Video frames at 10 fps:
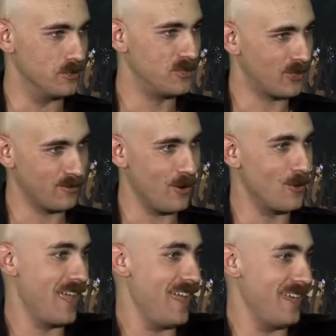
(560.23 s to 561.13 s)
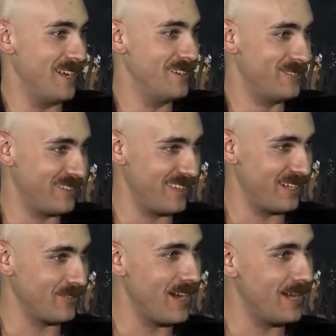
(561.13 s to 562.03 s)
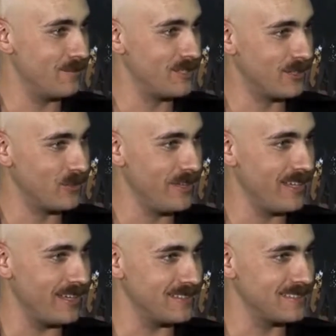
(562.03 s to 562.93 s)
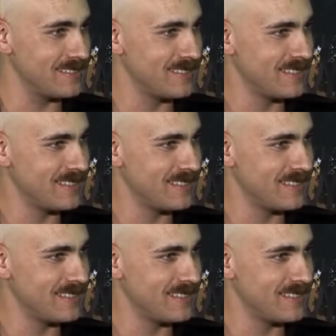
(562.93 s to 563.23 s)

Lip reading: sort of okay with getting robbed on the weekends.